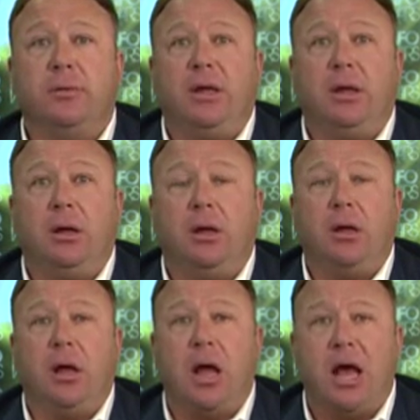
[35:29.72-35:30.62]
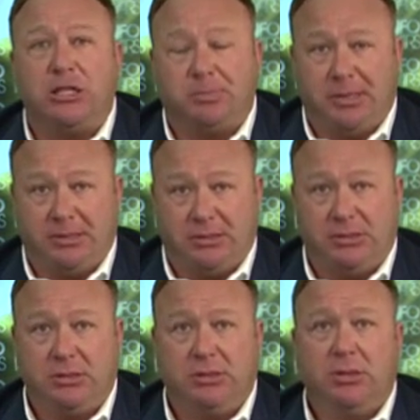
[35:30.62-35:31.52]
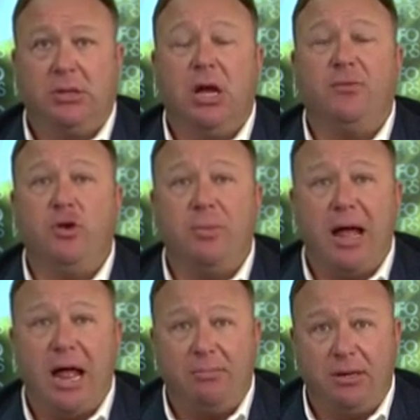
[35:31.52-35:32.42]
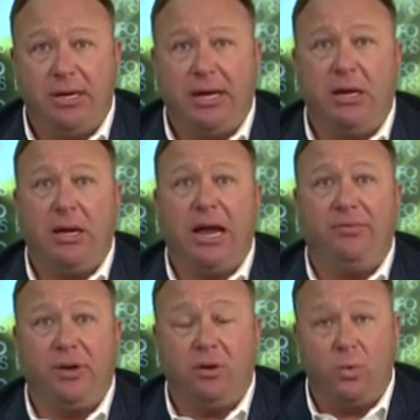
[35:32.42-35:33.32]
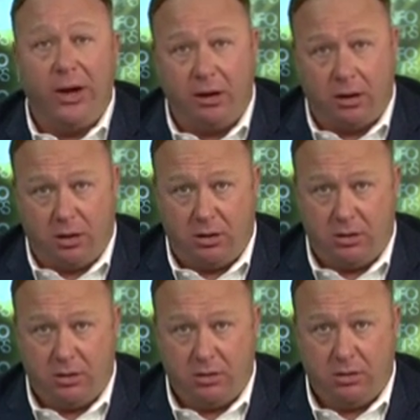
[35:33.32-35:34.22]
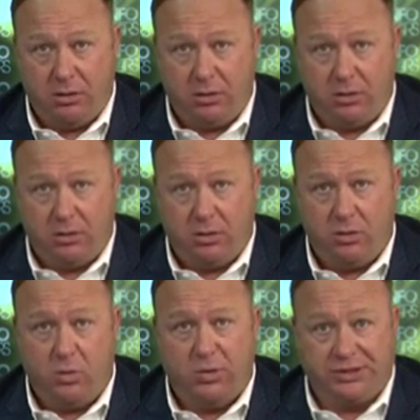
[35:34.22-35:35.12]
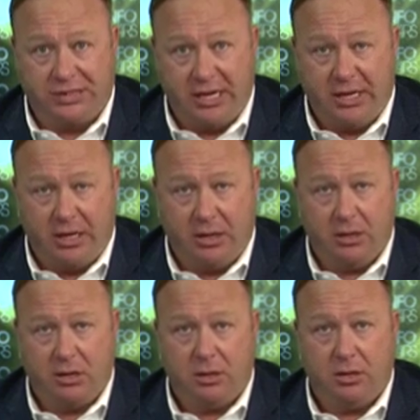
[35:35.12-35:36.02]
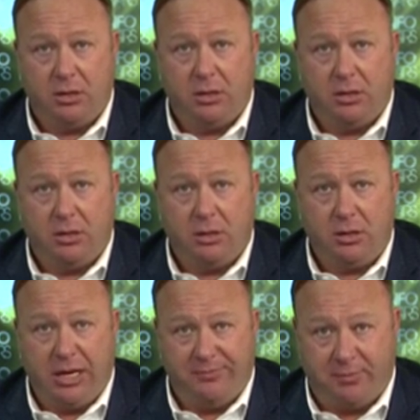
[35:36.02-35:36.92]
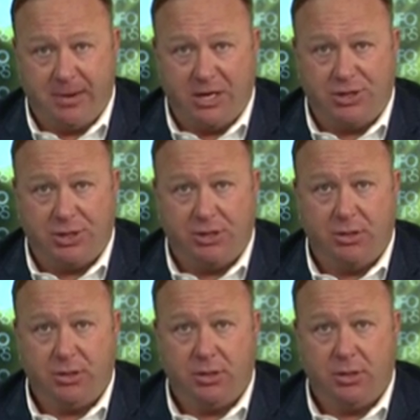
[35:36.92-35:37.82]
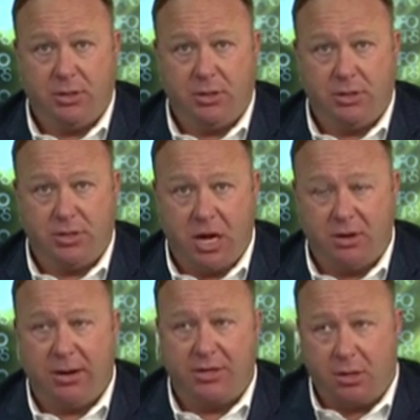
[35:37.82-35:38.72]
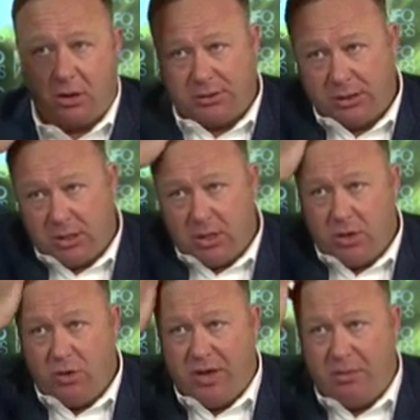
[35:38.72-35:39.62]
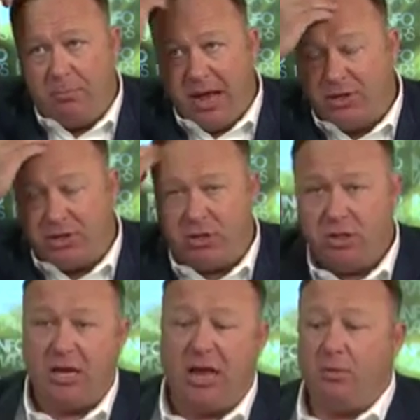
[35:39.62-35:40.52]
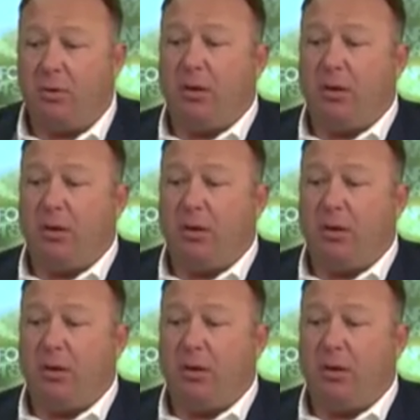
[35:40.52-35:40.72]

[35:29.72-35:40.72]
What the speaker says: the husband of Uma Abedin, Anthony Weiner, was sending information to underage girls who then bitched to the